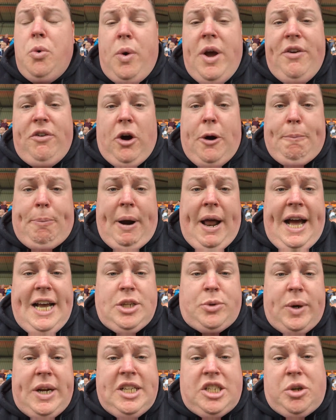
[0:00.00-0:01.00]
We've got
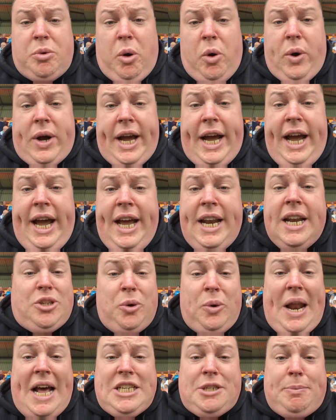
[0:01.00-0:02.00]
players willing to walk it in. So
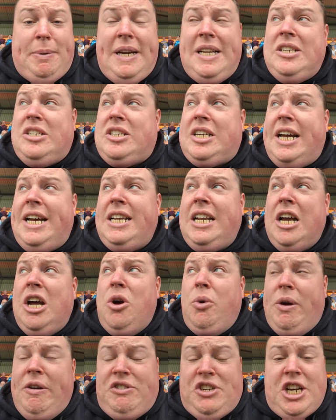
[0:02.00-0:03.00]
all that's being said,
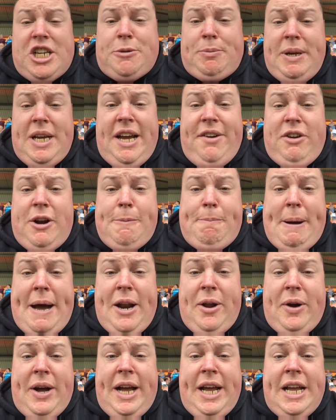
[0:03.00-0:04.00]
we've just been given a
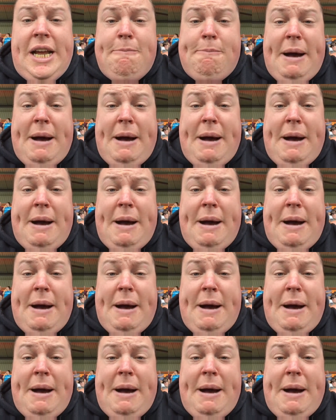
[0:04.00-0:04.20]
penalty.